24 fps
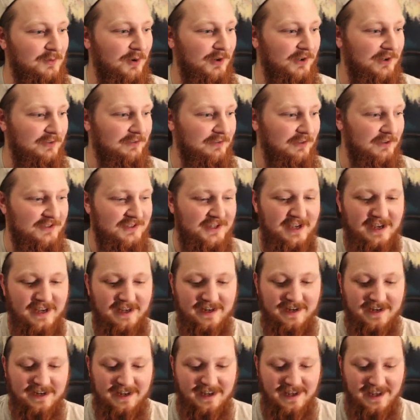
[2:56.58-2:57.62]
wonderful
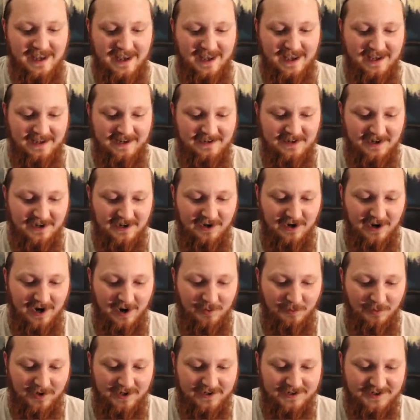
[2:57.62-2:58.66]
set. And
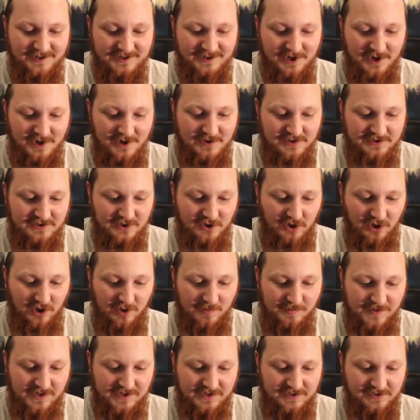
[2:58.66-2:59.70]
I wanted to show you this
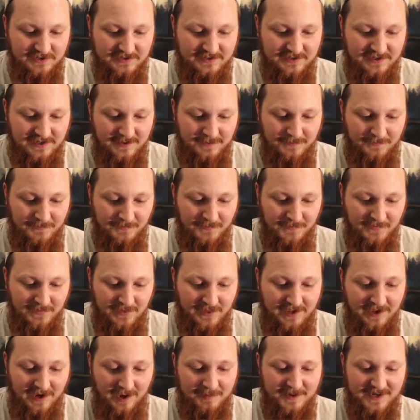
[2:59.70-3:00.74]
card because,
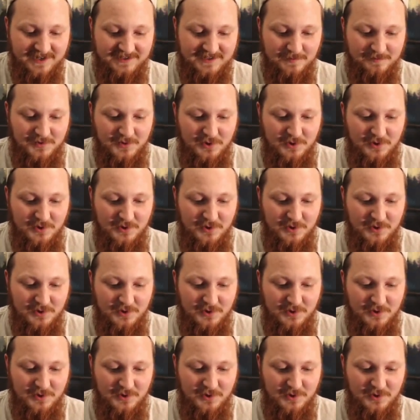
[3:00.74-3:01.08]
it's a